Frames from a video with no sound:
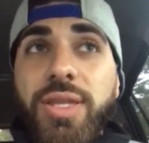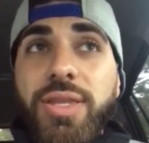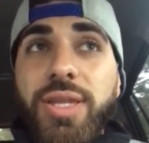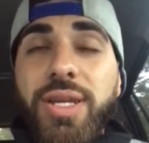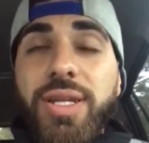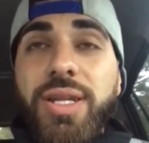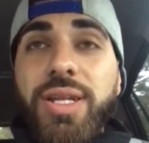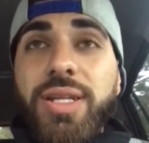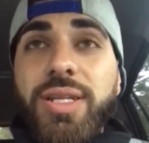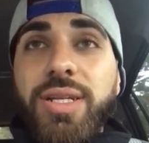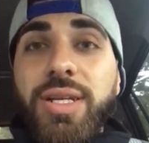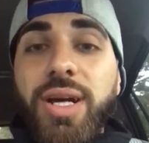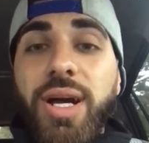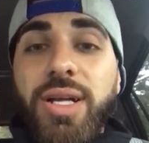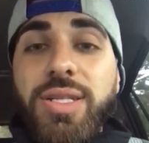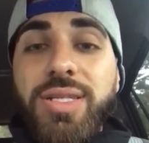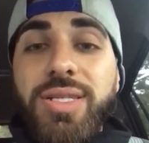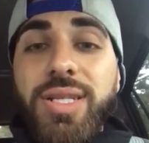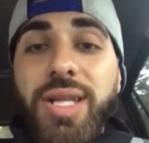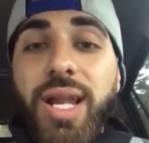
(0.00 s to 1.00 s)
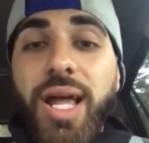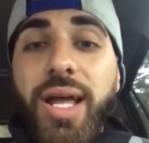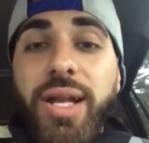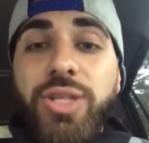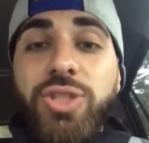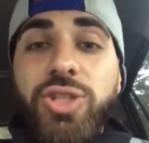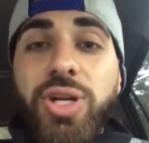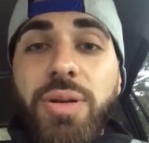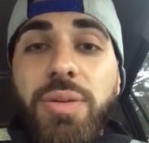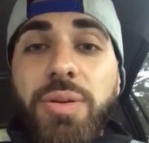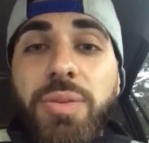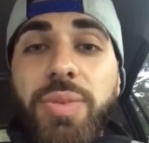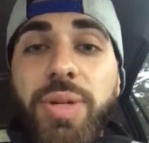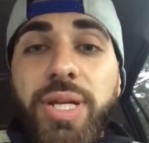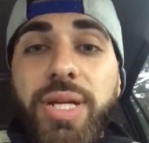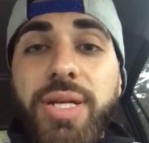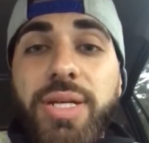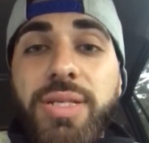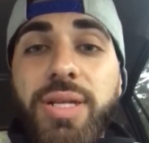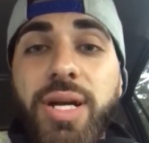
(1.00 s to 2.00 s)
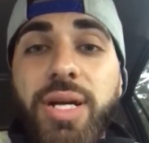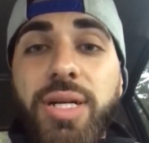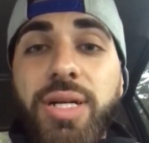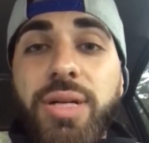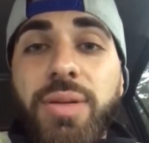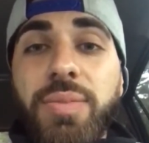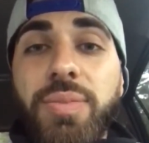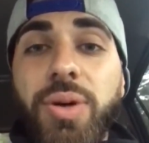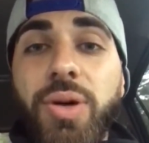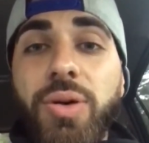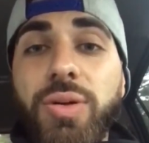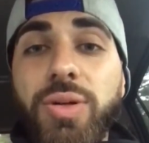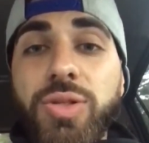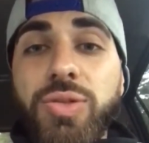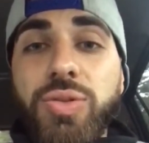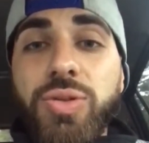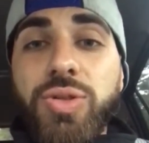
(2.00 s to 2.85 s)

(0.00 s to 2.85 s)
they did cause us a lot of trouble because our components